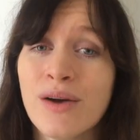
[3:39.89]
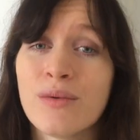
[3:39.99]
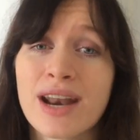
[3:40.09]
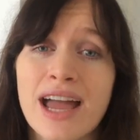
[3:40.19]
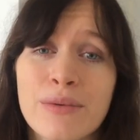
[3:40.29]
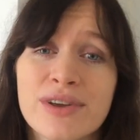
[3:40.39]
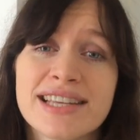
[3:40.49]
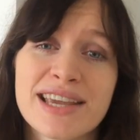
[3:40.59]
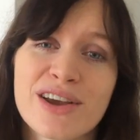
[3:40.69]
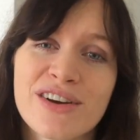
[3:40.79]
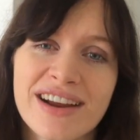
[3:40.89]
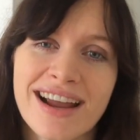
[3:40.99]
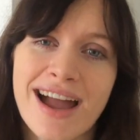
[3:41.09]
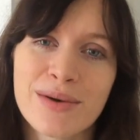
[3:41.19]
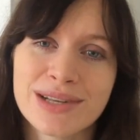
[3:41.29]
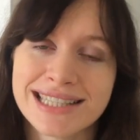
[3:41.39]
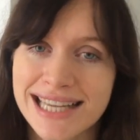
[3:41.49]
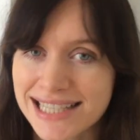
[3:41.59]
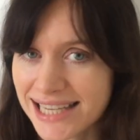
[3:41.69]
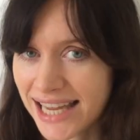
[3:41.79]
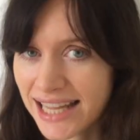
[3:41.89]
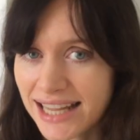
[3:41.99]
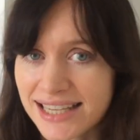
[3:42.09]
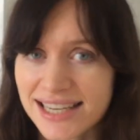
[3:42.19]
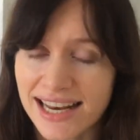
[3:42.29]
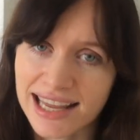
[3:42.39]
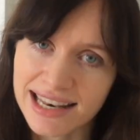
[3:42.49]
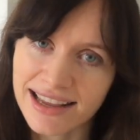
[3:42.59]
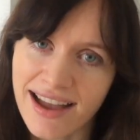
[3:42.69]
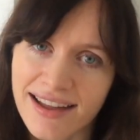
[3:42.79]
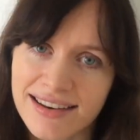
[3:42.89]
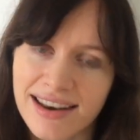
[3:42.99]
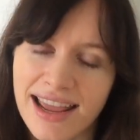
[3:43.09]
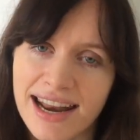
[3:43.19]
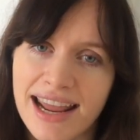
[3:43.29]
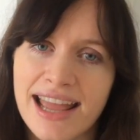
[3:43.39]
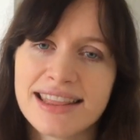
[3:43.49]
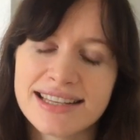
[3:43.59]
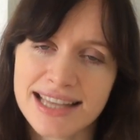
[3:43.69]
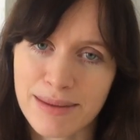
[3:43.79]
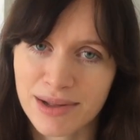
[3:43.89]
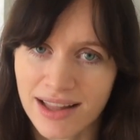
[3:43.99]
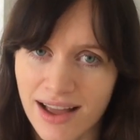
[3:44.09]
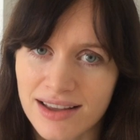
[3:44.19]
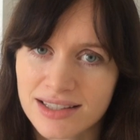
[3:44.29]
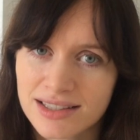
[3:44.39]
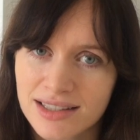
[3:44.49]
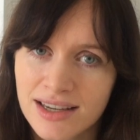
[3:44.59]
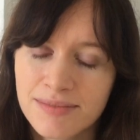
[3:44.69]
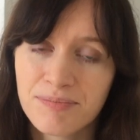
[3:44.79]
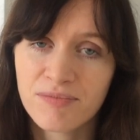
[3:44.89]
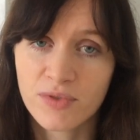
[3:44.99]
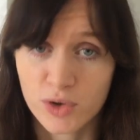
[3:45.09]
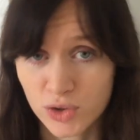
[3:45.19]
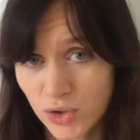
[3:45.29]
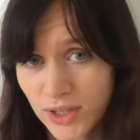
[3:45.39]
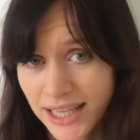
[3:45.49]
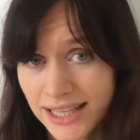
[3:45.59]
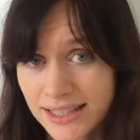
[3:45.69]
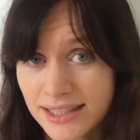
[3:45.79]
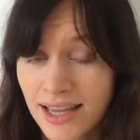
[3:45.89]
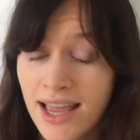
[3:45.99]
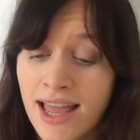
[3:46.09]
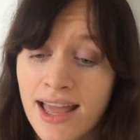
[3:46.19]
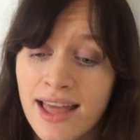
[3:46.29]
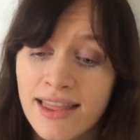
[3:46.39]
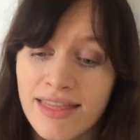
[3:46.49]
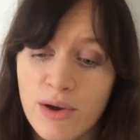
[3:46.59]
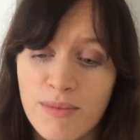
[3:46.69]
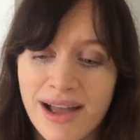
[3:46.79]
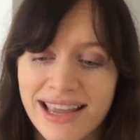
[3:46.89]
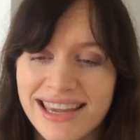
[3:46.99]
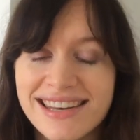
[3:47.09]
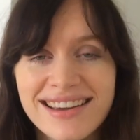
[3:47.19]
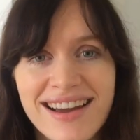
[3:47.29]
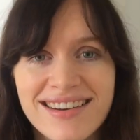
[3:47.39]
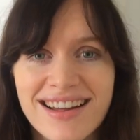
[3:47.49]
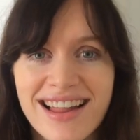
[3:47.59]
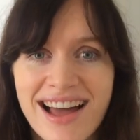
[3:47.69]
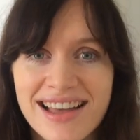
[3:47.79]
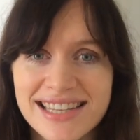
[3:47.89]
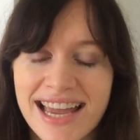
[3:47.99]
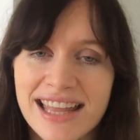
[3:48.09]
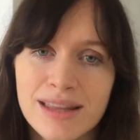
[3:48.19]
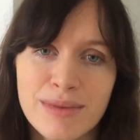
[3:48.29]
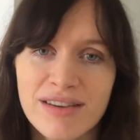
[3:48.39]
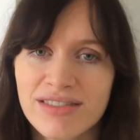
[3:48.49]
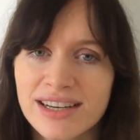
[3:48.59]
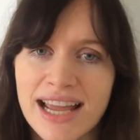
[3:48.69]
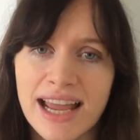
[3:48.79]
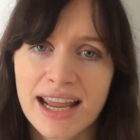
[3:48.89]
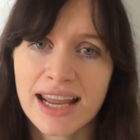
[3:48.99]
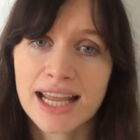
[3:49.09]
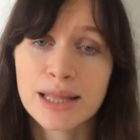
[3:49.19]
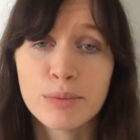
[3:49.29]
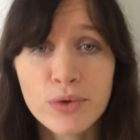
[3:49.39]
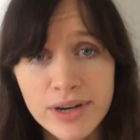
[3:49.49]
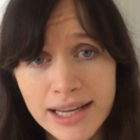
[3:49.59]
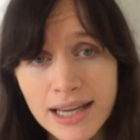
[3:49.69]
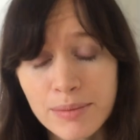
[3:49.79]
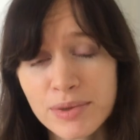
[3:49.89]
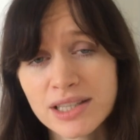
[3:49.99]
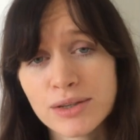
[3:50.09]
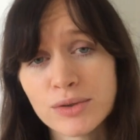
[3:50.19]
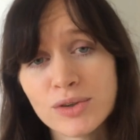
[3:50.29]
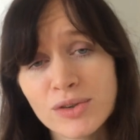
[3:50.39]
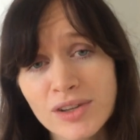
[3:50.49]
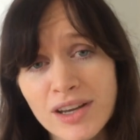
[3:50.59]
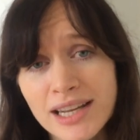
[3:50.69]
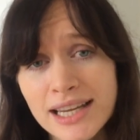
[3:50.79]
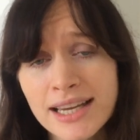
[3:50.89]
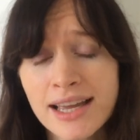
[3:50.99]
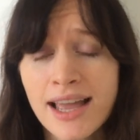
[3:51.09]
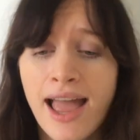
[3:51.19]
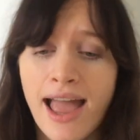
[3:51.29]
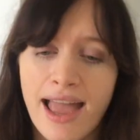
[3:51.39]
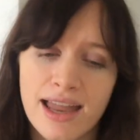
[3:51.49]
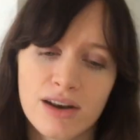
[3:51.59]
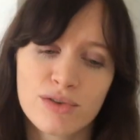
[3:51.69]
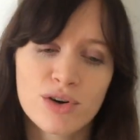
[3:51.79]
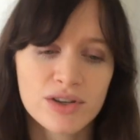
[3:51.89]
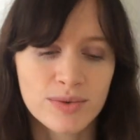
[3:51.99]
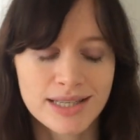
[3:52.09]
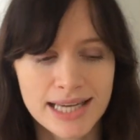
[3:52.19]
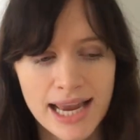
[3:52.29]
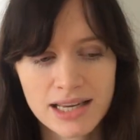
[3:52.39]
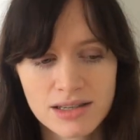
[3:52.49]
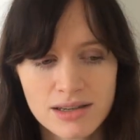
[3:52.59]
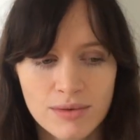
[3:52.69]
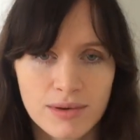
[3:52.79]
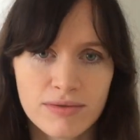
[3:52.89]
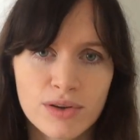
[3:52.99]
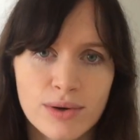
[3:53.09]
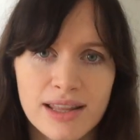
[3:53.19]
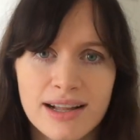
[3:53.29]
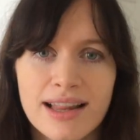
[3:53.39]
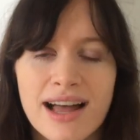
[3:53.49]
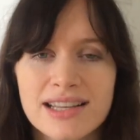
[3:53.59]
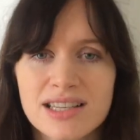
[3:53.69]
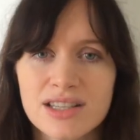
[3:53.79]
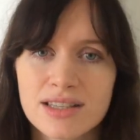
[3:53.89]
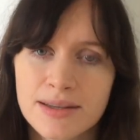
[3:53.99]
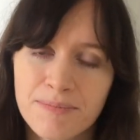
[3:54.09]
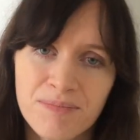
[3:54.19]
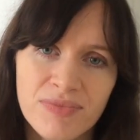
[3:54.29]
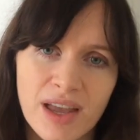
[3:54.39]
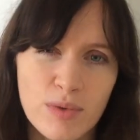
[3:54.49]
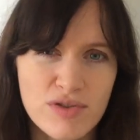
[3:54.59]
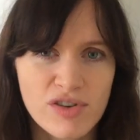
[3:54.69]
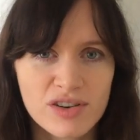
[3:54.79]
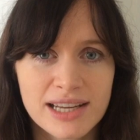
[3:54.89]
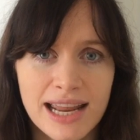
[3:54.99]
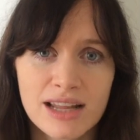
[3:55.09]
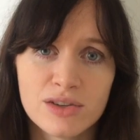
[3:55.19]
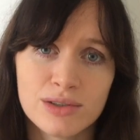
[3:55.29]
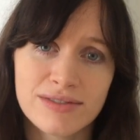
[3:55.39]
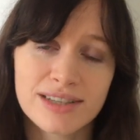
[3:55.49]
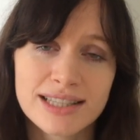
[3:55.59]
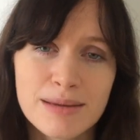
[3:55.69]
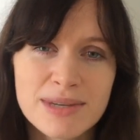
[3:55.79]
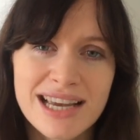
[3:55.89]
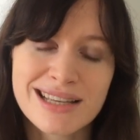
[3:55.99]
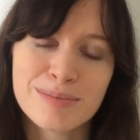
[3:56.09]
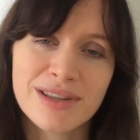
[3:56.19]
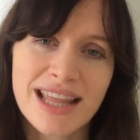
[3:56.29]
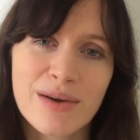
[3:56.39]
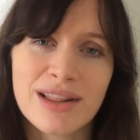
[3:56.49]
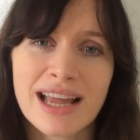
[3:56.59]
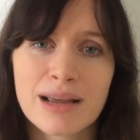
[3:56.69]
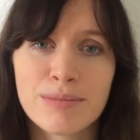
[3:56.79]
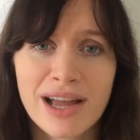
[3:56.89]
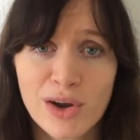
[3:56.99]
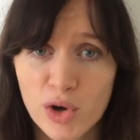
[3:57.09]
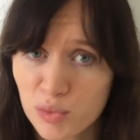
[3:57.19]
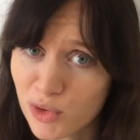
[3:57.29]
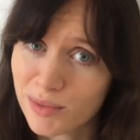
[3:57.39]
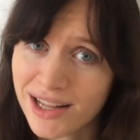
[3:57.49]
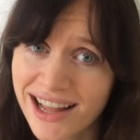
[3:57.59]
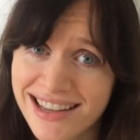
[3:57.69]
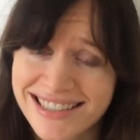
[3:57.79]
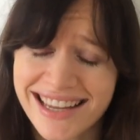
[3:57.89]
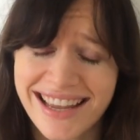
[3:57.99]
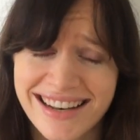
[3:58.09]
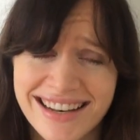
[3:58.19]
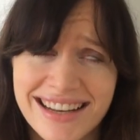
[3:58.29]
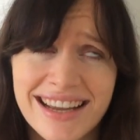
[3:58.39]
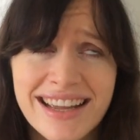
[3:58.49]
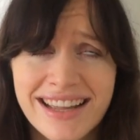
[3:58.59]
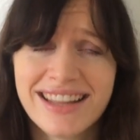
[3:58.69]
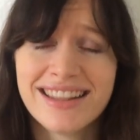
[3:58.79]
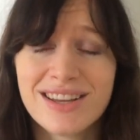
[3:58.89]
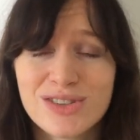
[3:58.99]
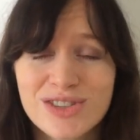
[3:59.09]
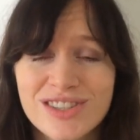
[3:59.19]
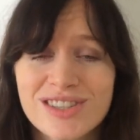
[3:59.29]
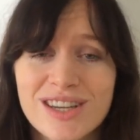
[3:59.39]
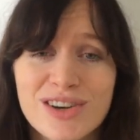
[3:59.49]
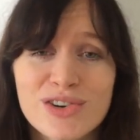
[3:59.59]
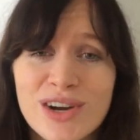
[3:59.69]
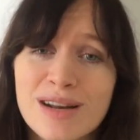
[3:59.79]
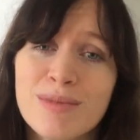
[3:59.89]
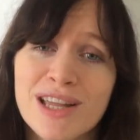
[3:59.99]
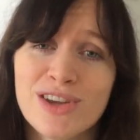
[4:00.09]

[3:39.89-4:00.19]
When I was in Korea, I was teaching English at a kindergarten and I had the same class for 2 years. They were my kindergarten class. I had them every day in the morning up until 2:30, and of course we changed a few other classes and we rotate and do different subjects, but they were like my homeroom class, and they're just incredibly